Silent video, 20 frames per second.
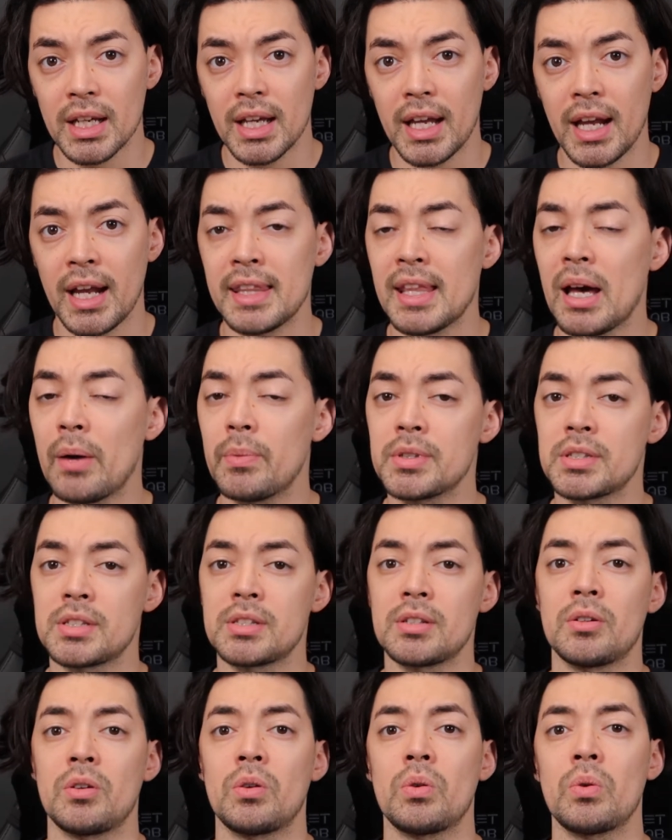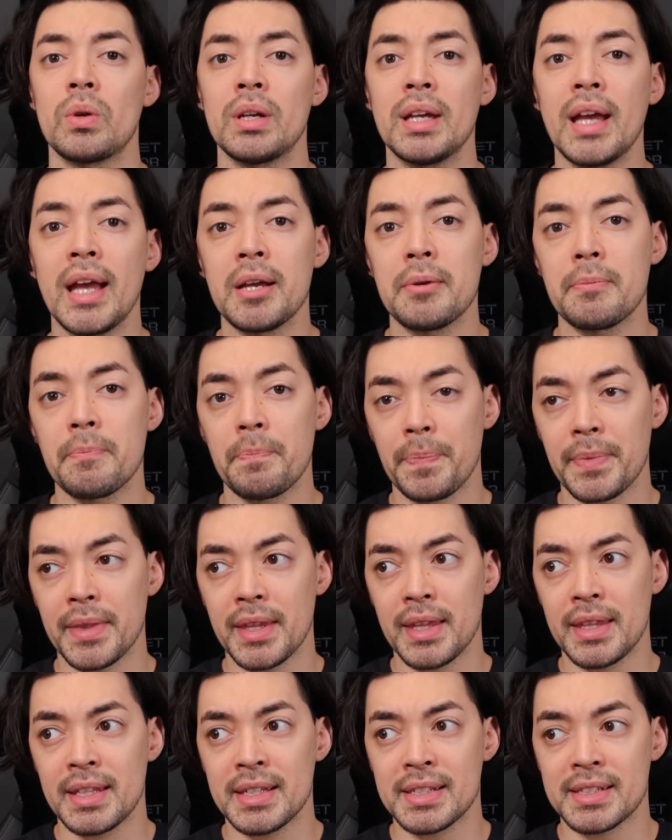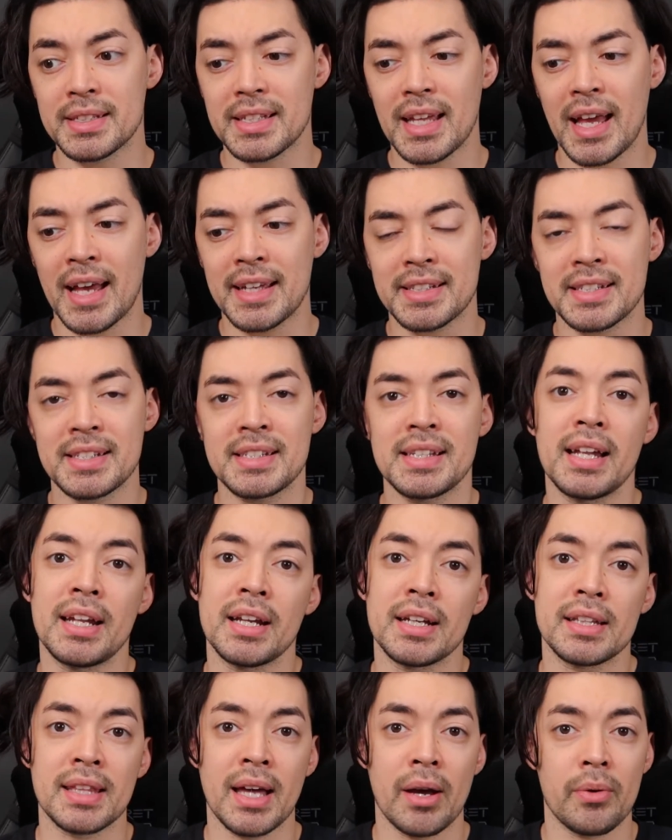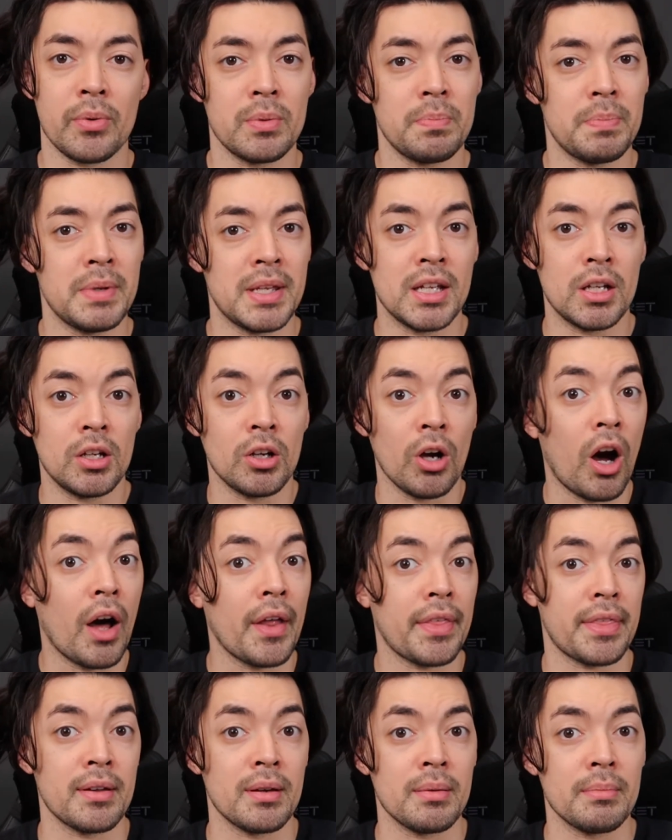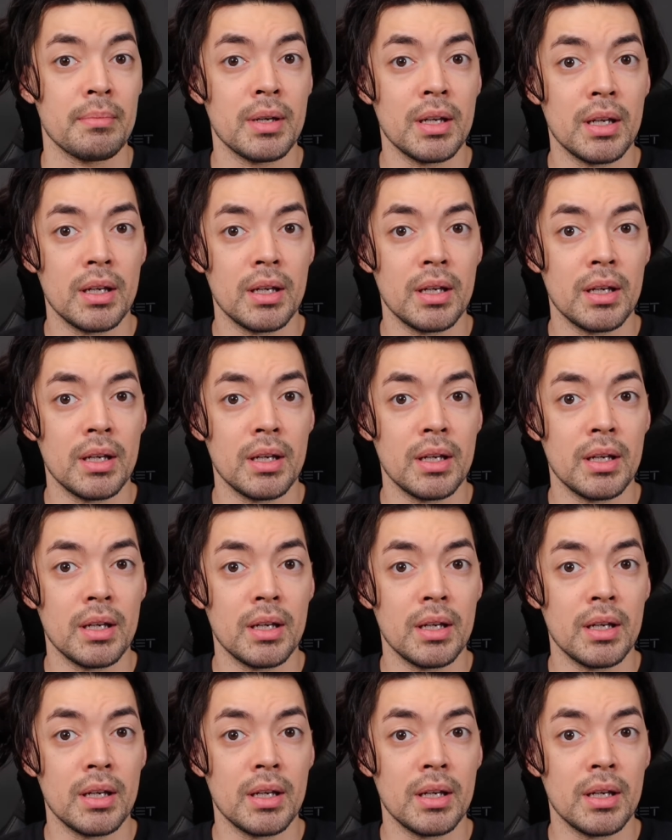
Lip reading: And that was to create this aesthetic that would be Gotham.